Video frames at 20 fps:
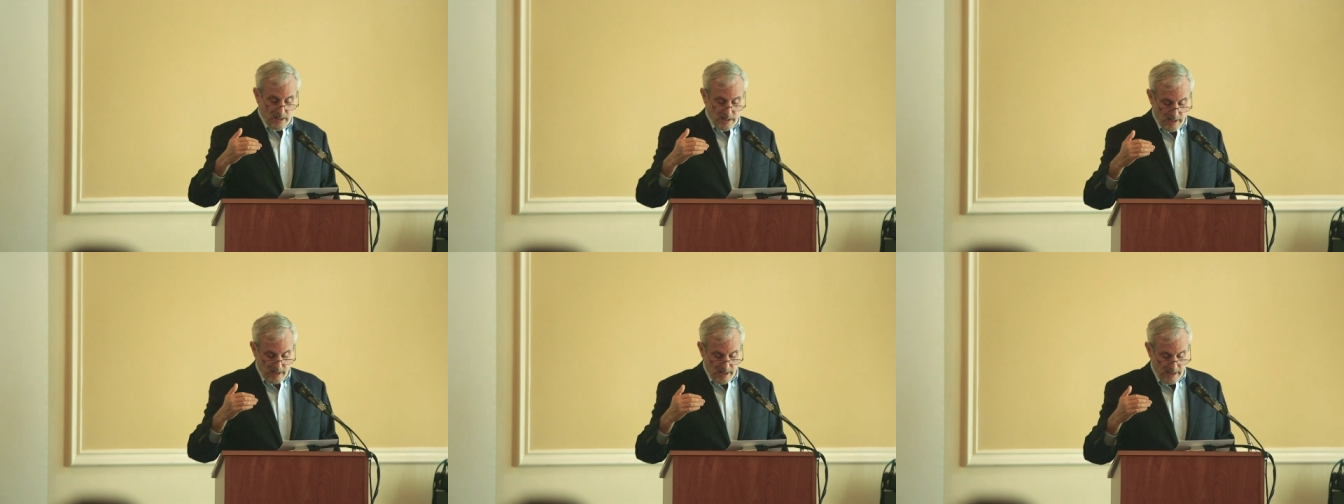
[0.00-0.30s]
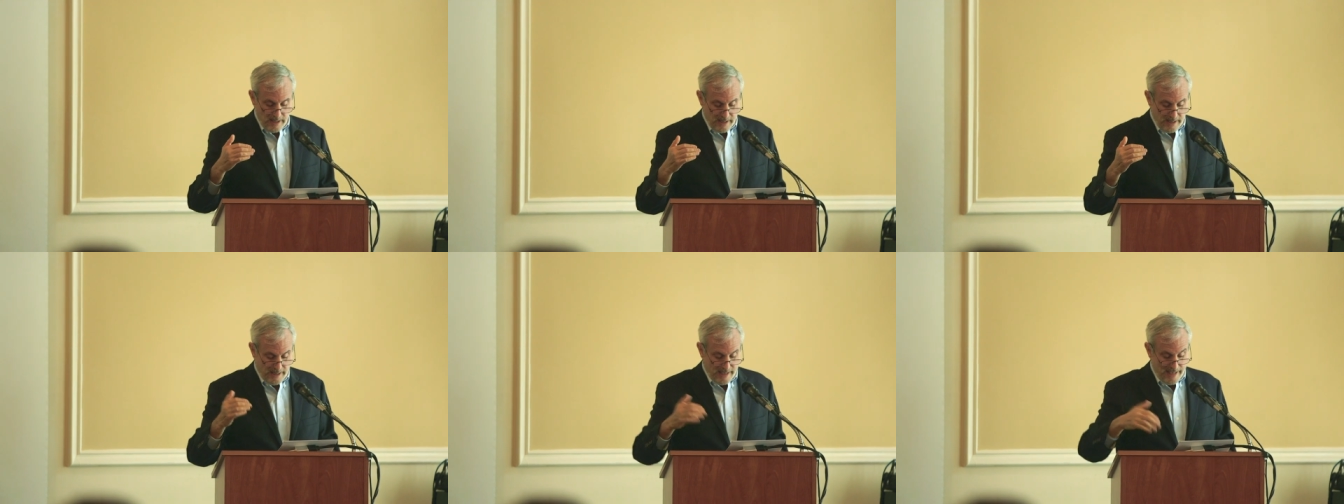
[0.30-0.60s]

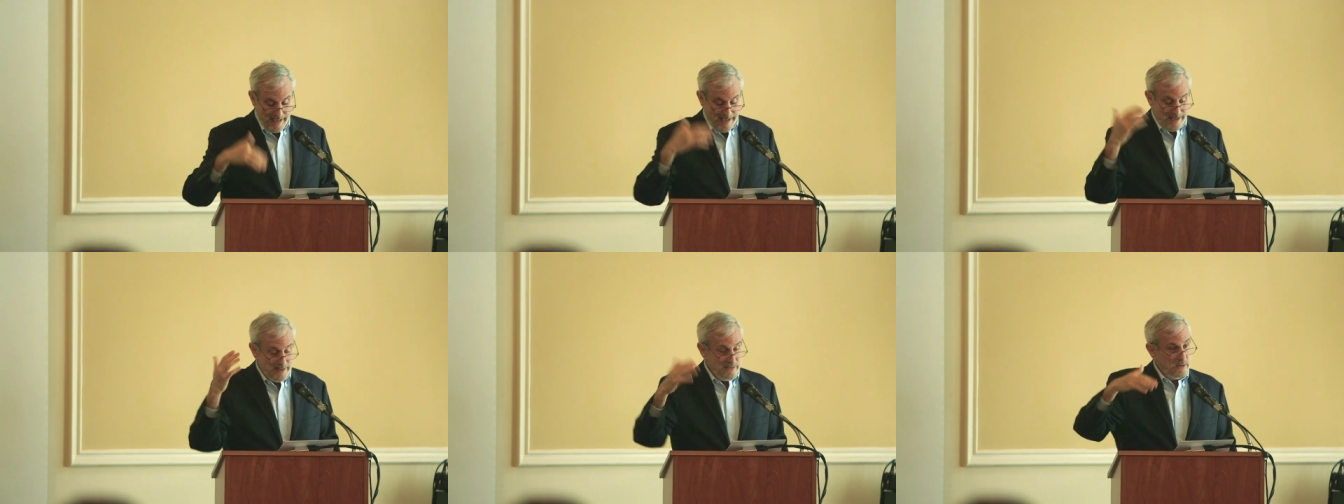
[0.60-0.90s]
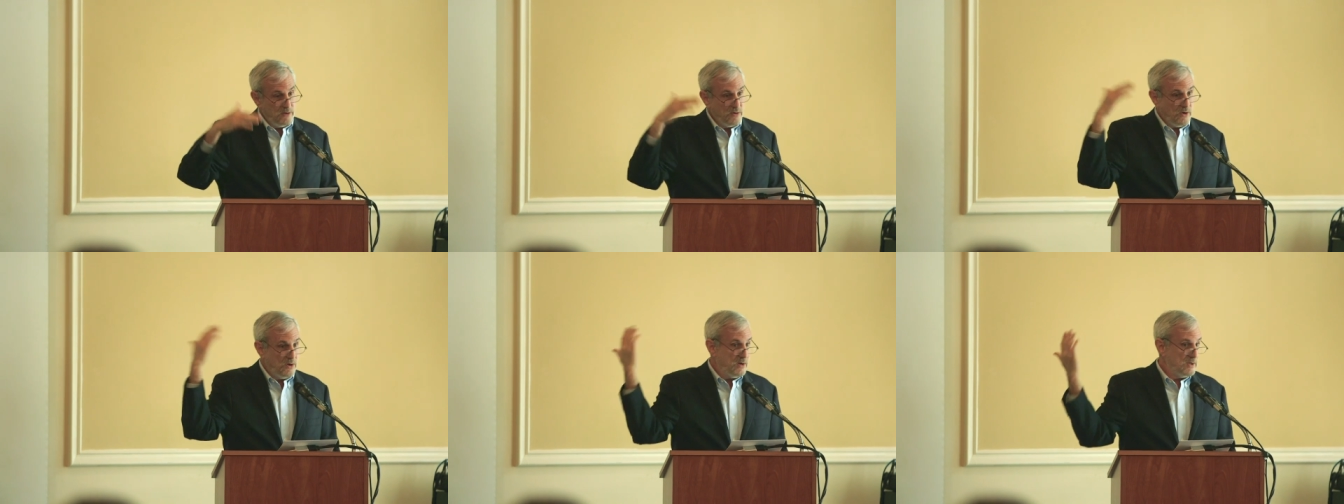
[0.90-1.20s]
uh, and
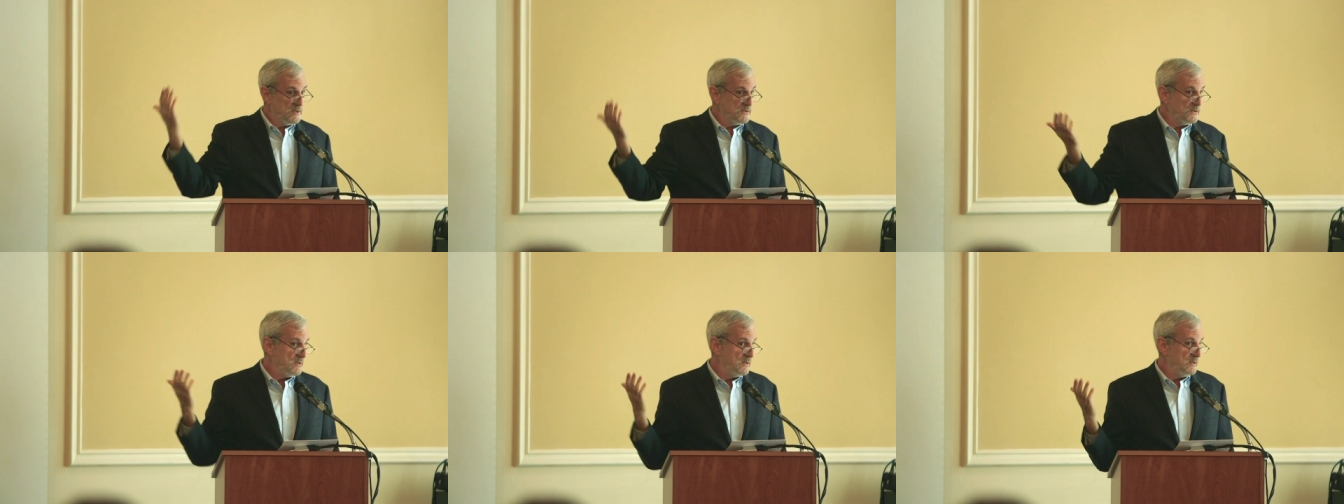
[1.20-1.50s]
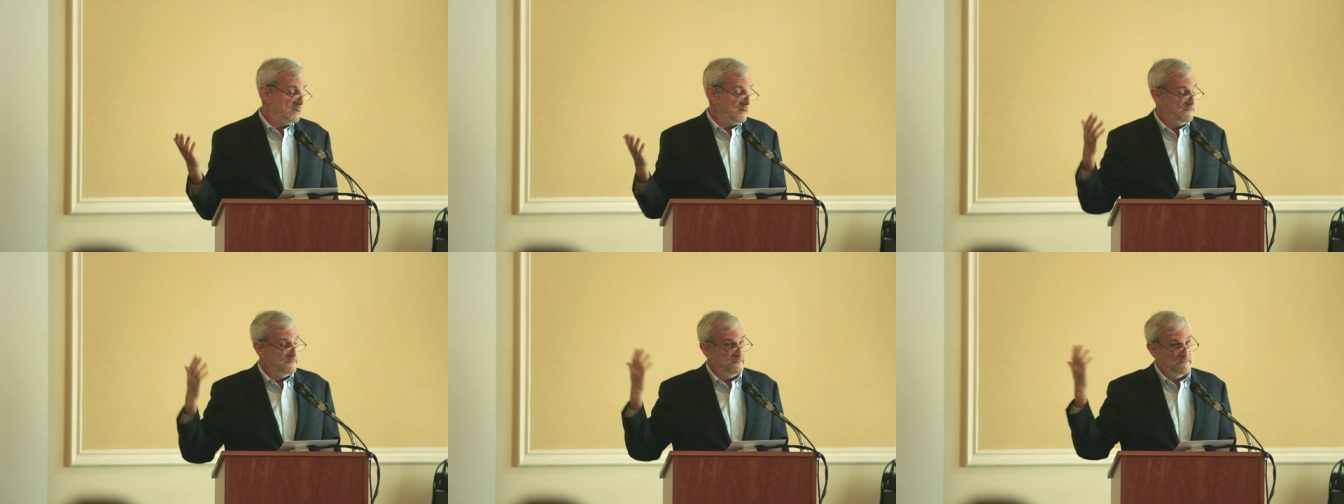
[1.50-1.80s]
the cause
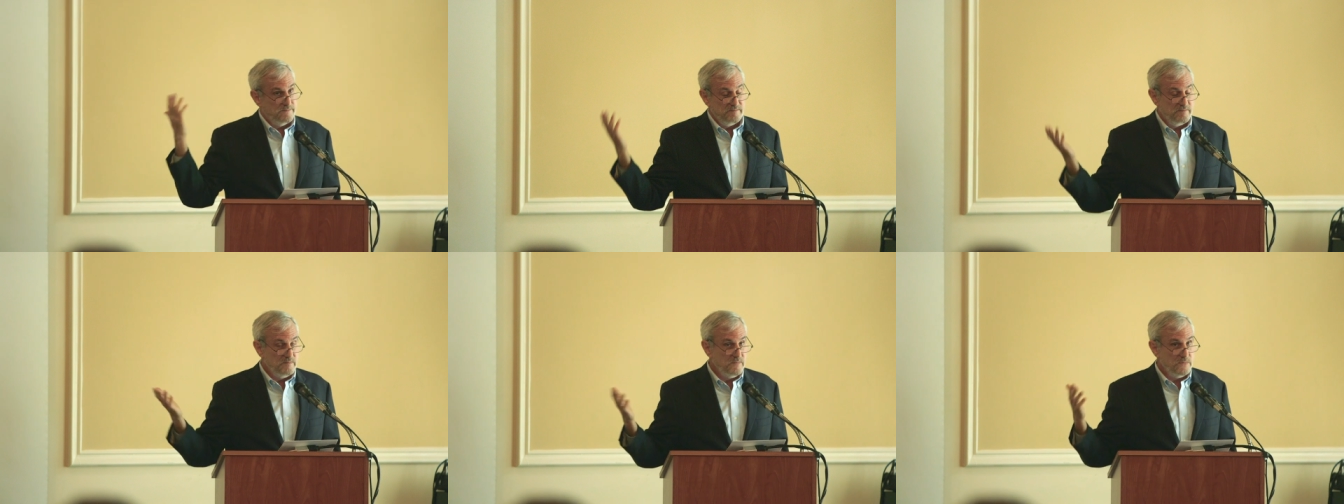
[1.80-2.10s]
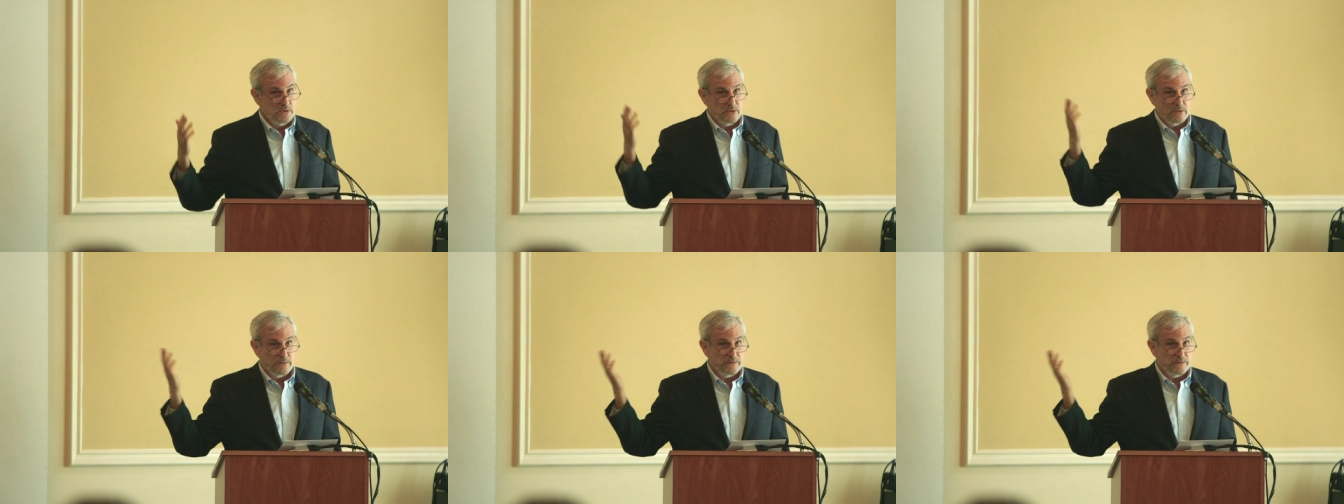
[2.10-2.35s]
of your